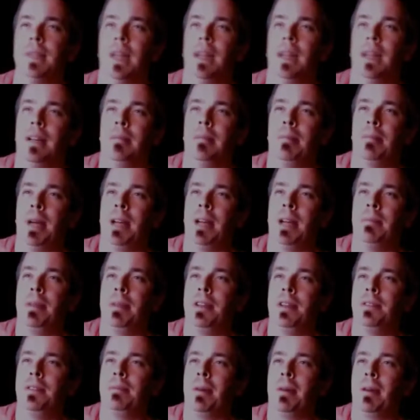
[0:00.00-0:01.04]
Bad Beast
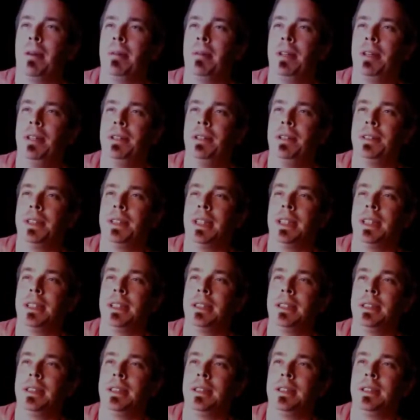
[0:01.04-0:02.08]
Barbecue
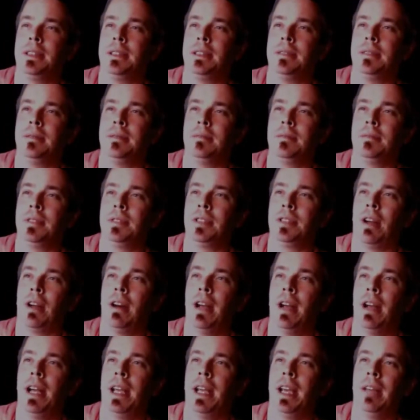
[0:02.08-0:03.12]
says, sorry I
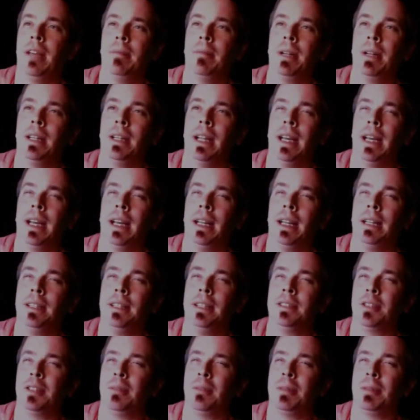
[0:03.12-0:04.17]
came in late. Is there a
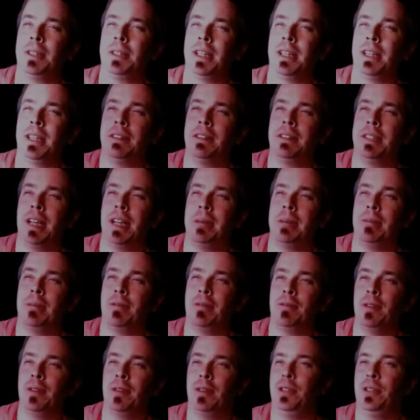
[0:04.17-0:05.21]
particular type of food
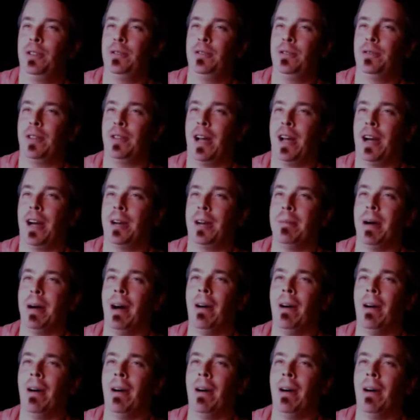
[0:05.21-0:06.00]
you vlog about?